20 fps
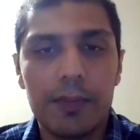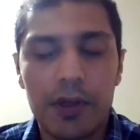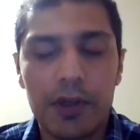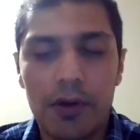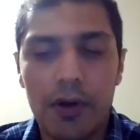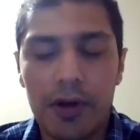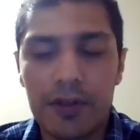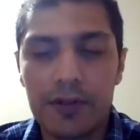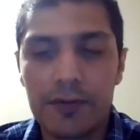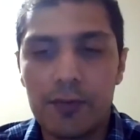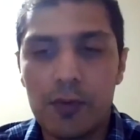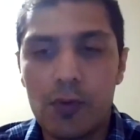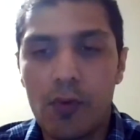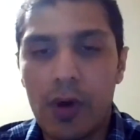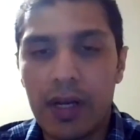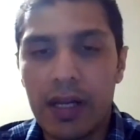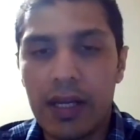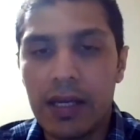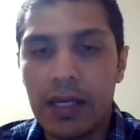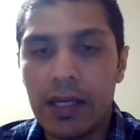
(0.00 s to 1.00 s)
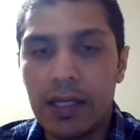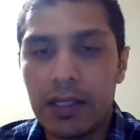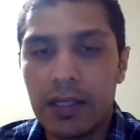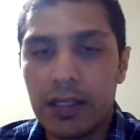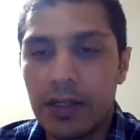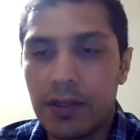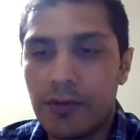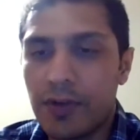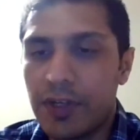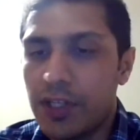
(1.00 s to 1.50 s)
because we want
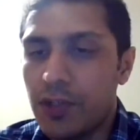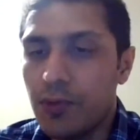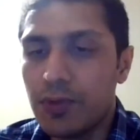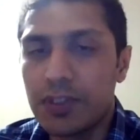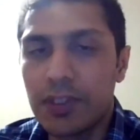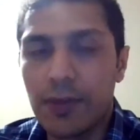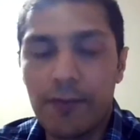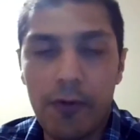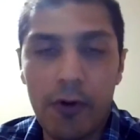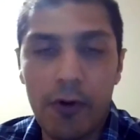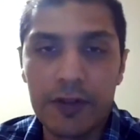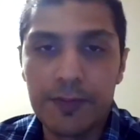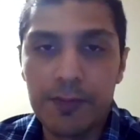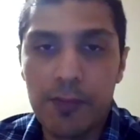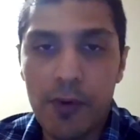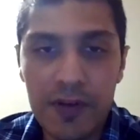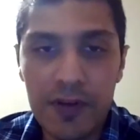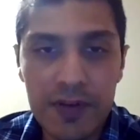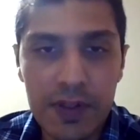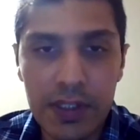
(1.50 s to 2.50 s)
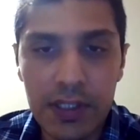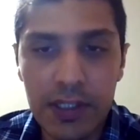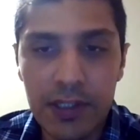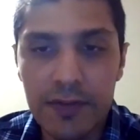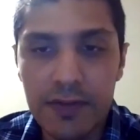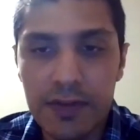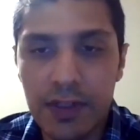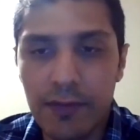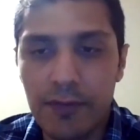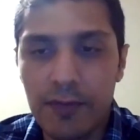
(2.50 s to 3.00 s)
to reduce the false
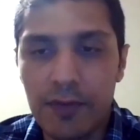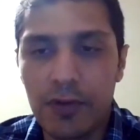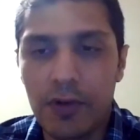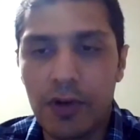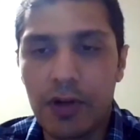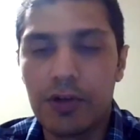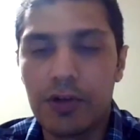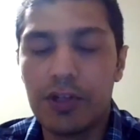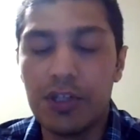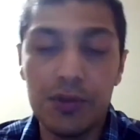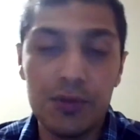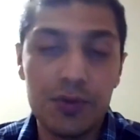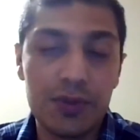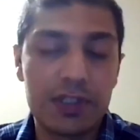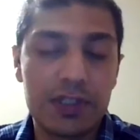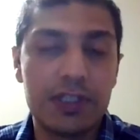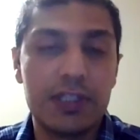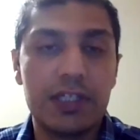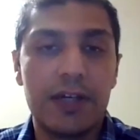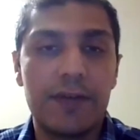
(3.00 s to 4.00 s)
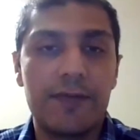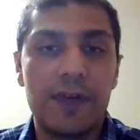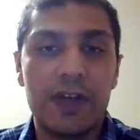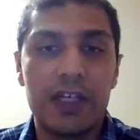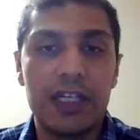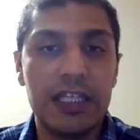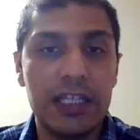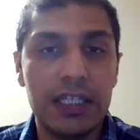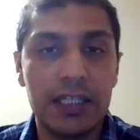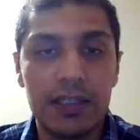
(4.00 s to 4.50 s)
positives and we want to reduce the
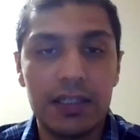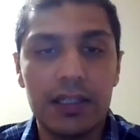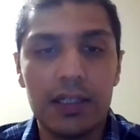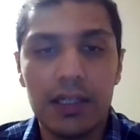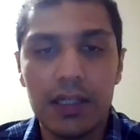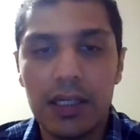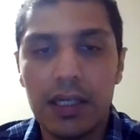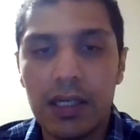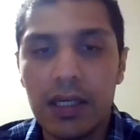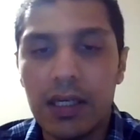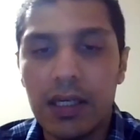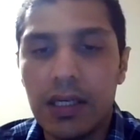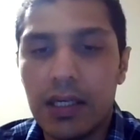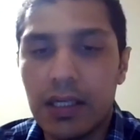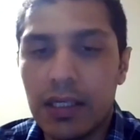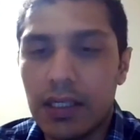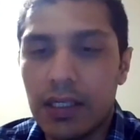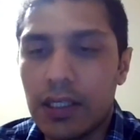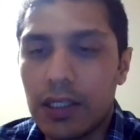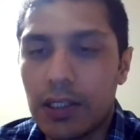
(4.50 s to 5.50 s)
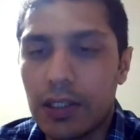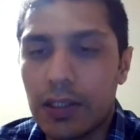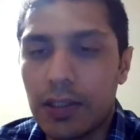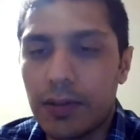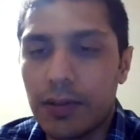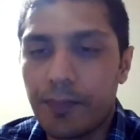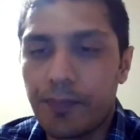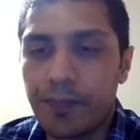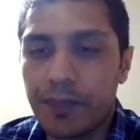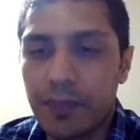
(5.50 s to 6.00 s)
fatigue
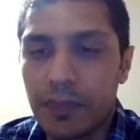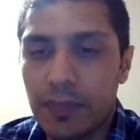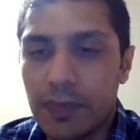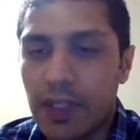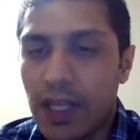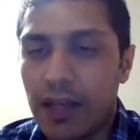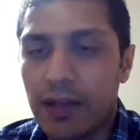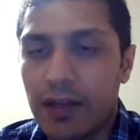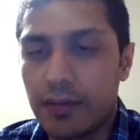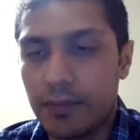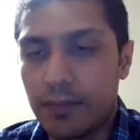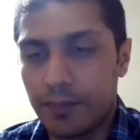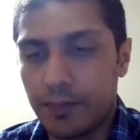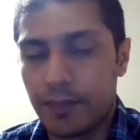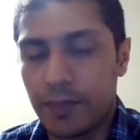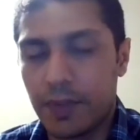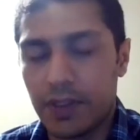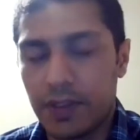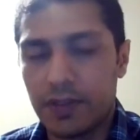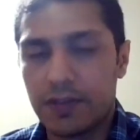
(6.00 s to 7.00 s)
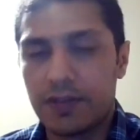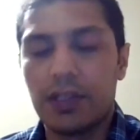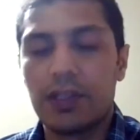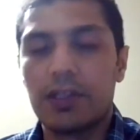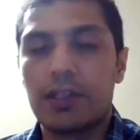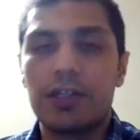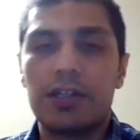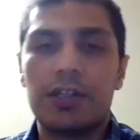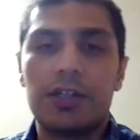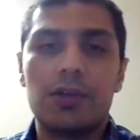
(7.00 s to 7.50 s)
that is
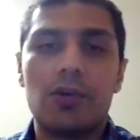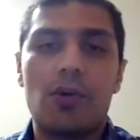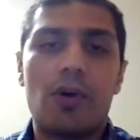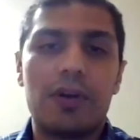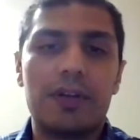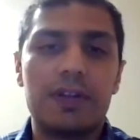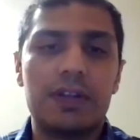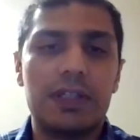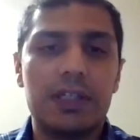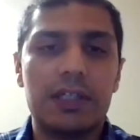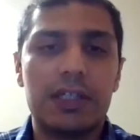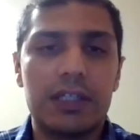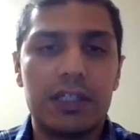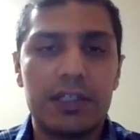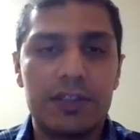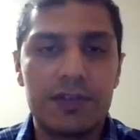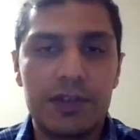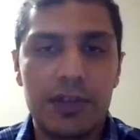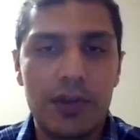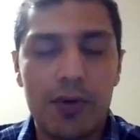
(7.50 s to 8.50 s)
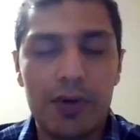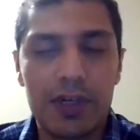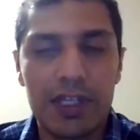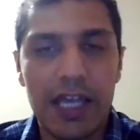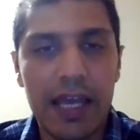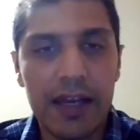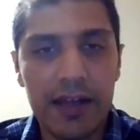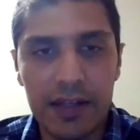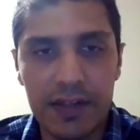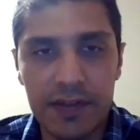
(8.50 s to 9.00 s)
incurred on the
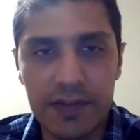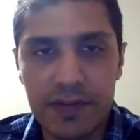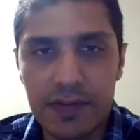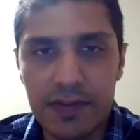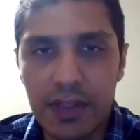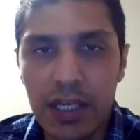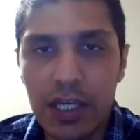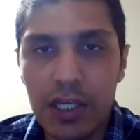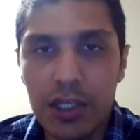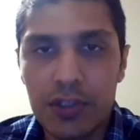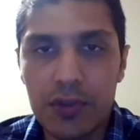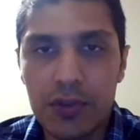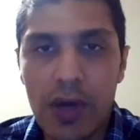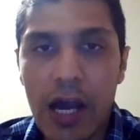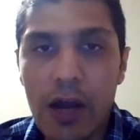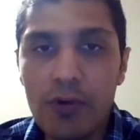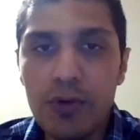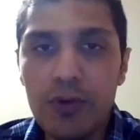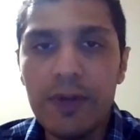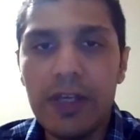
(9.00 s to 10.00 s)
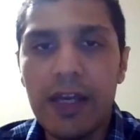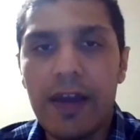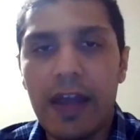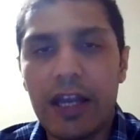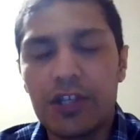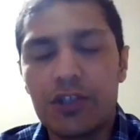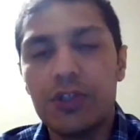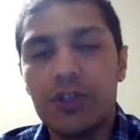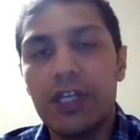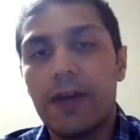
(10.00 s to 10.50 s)
security analysts. So how do we
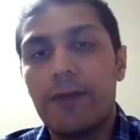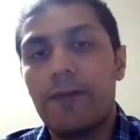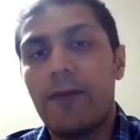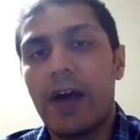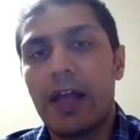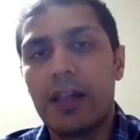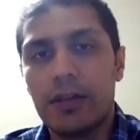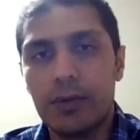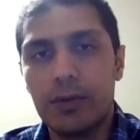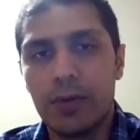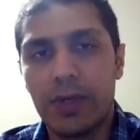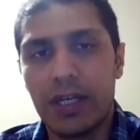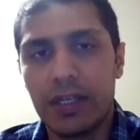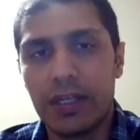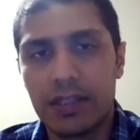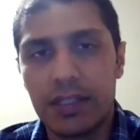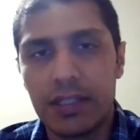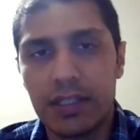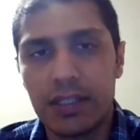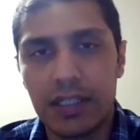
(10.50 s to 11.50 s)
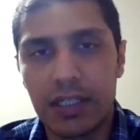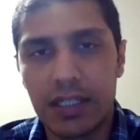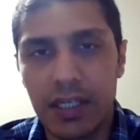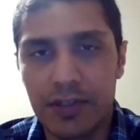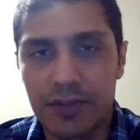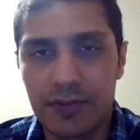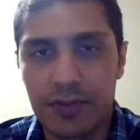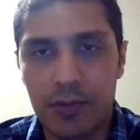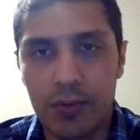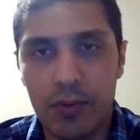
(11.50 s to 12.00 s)
actually evaluate the
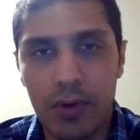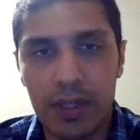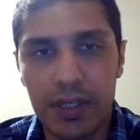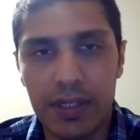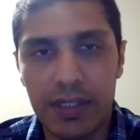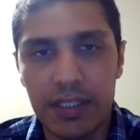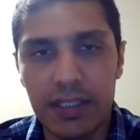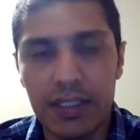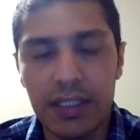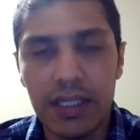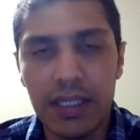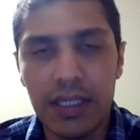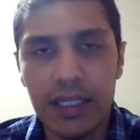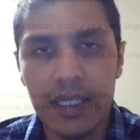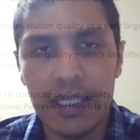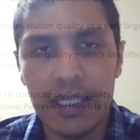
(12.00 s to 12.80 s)
cluster quality?